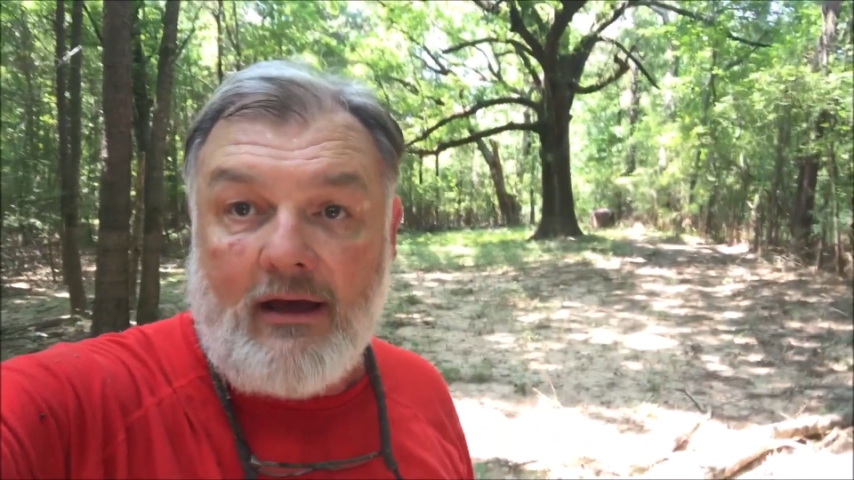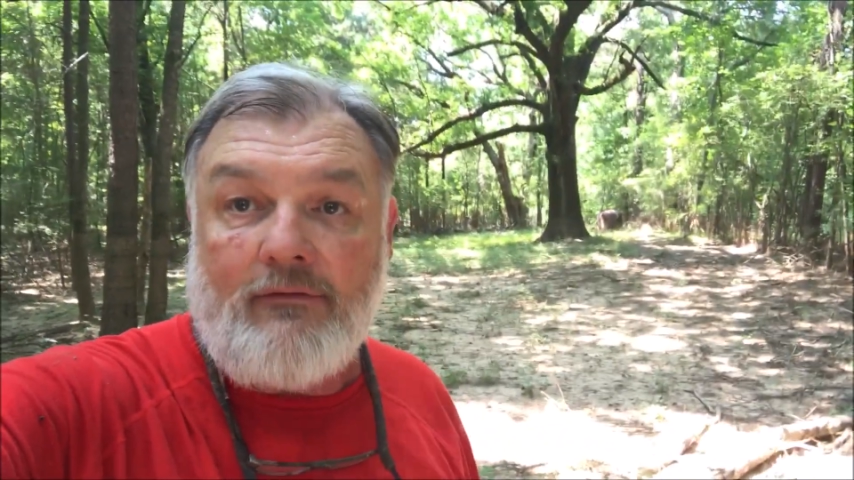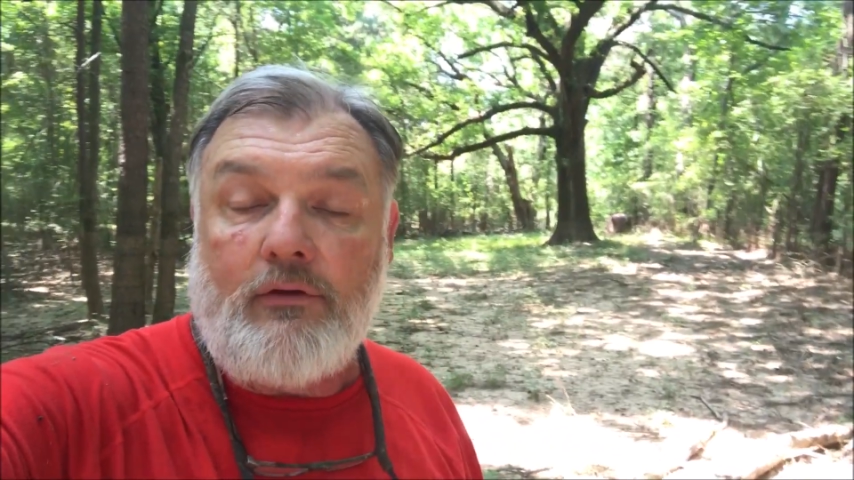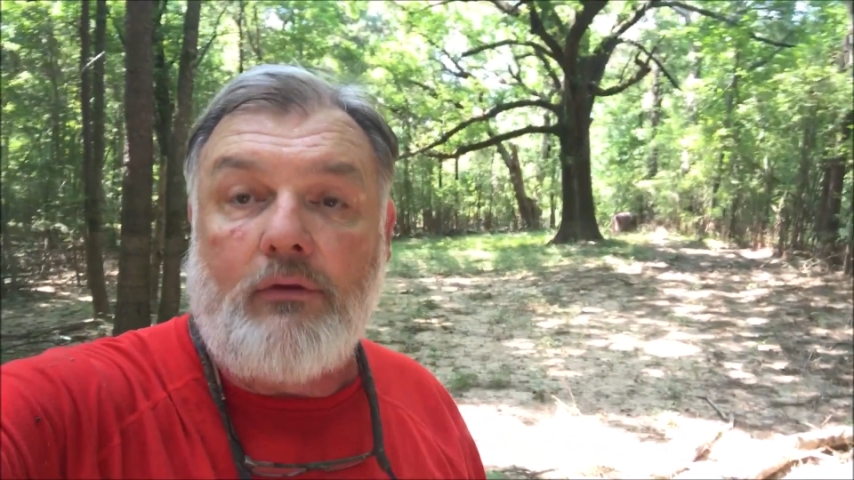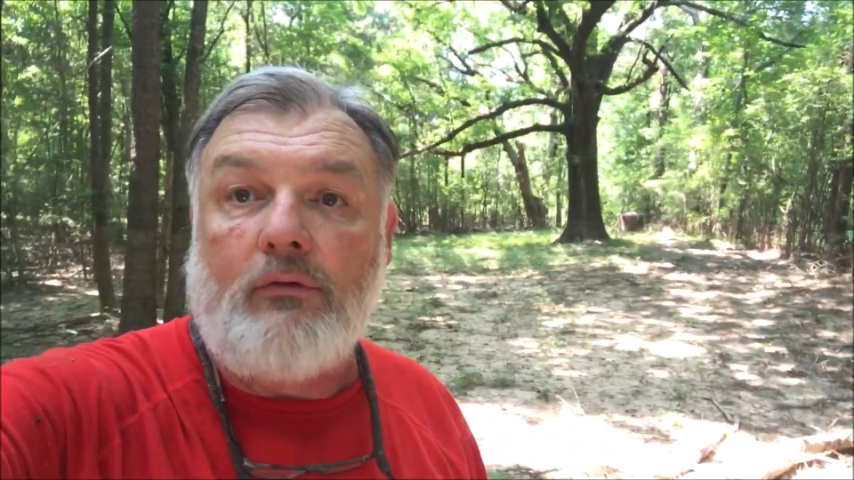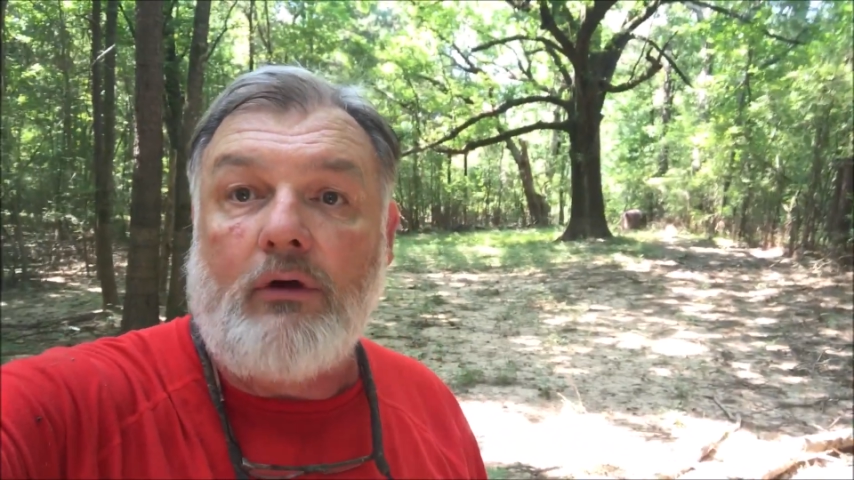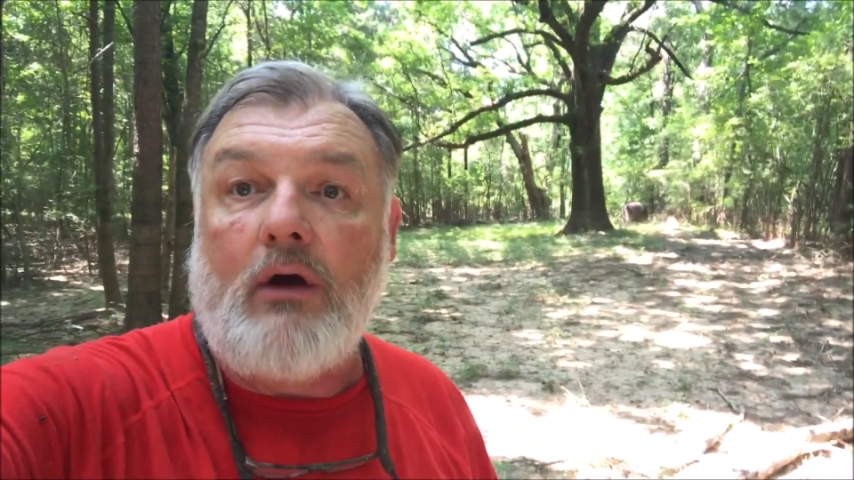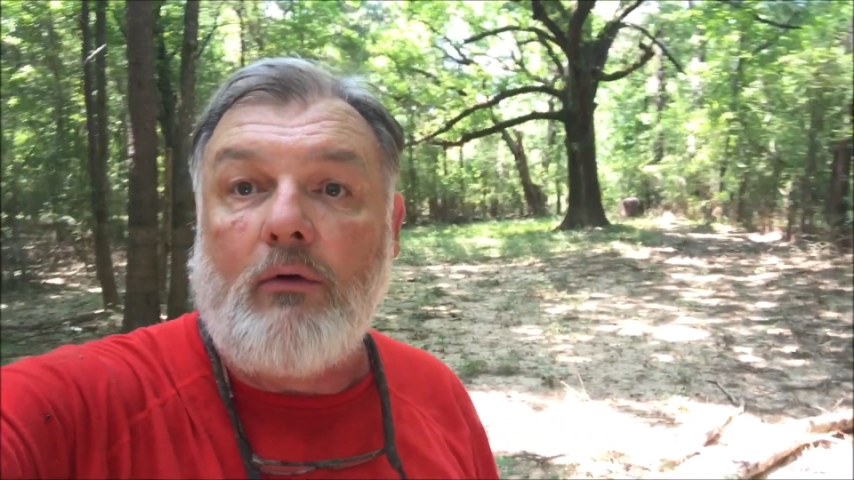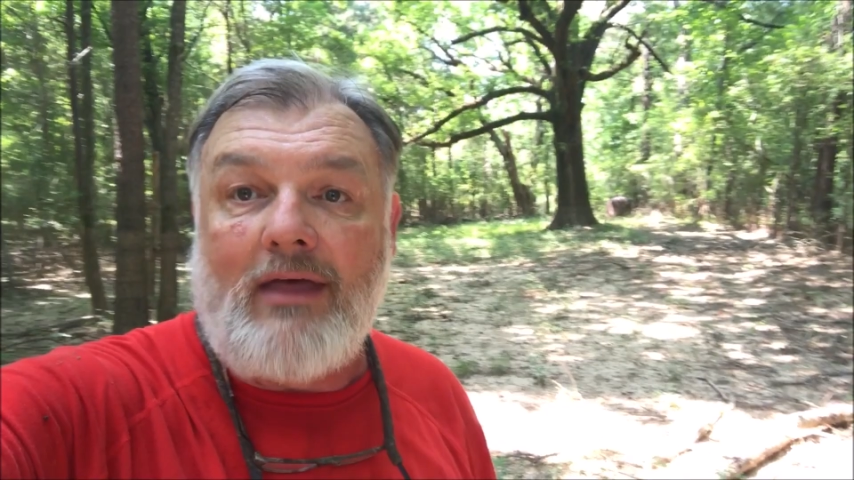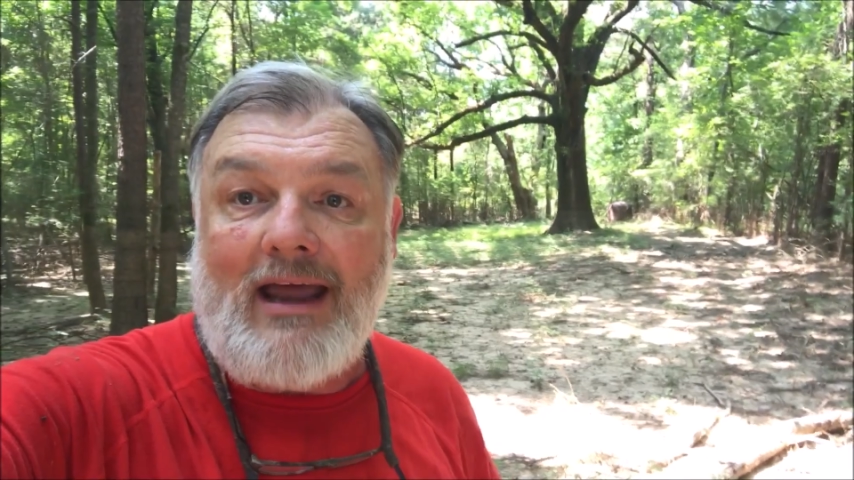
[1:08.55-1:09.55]
if you
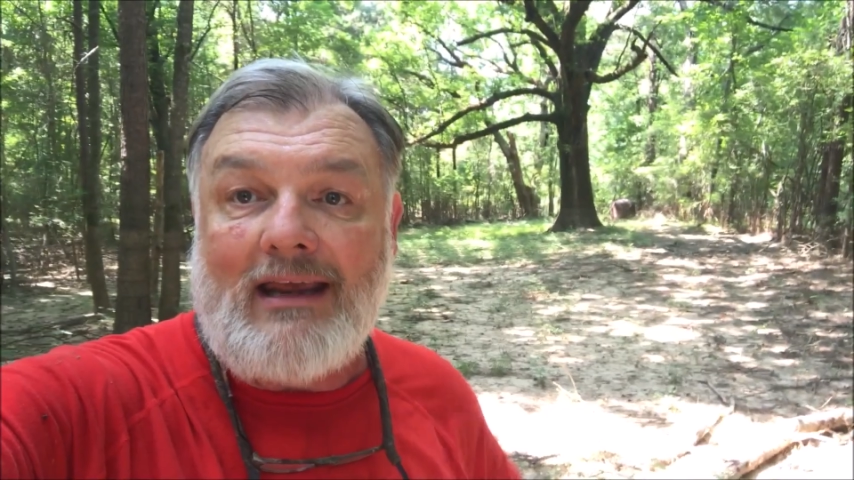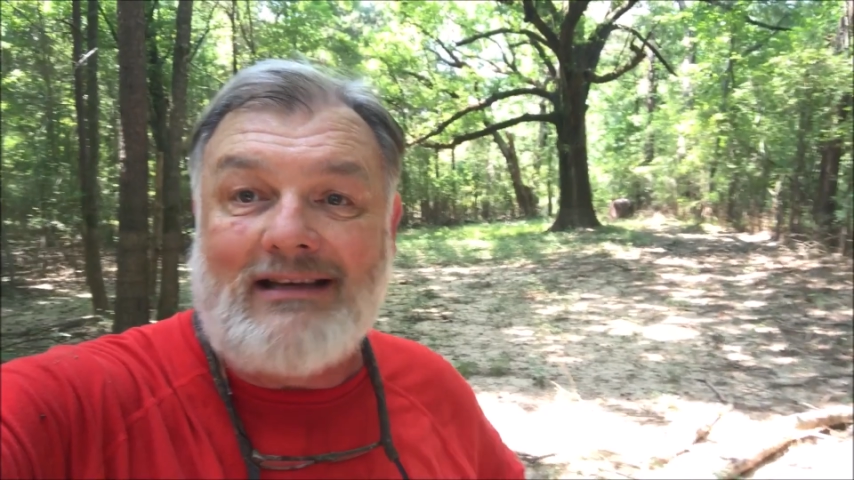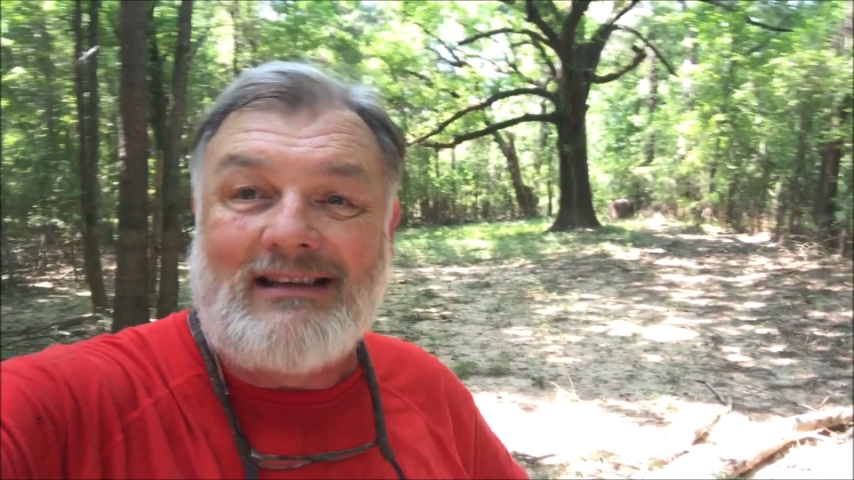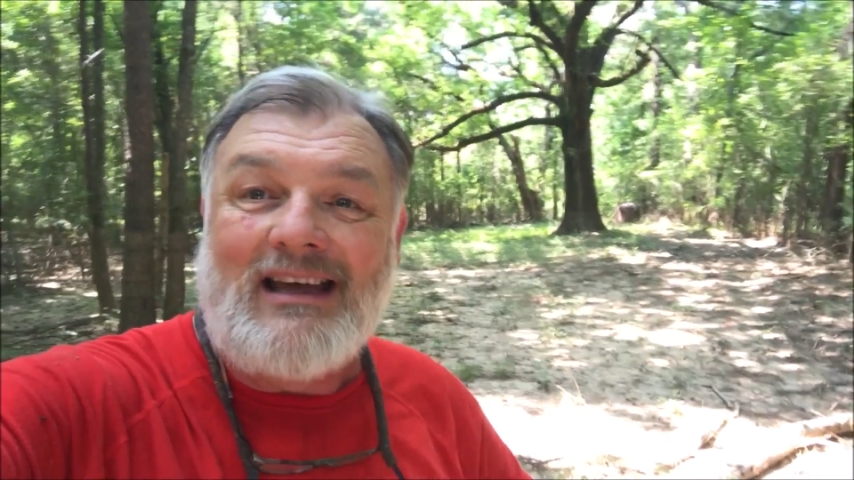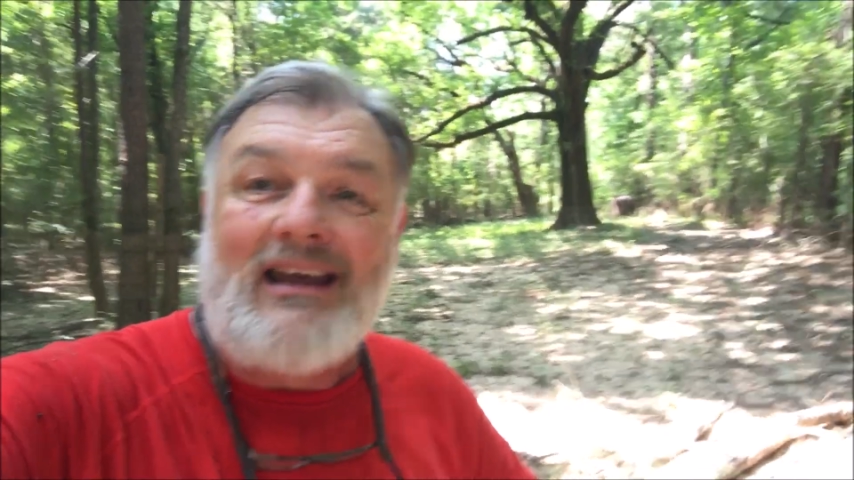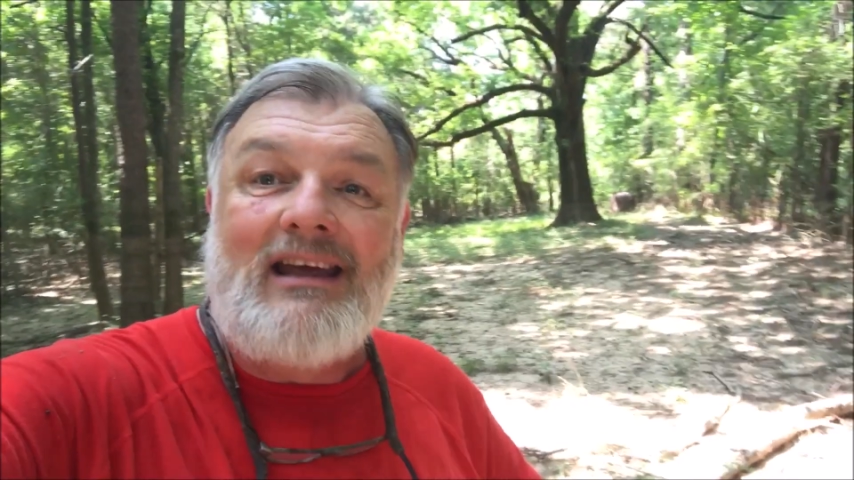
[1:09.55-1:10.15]
know where that is.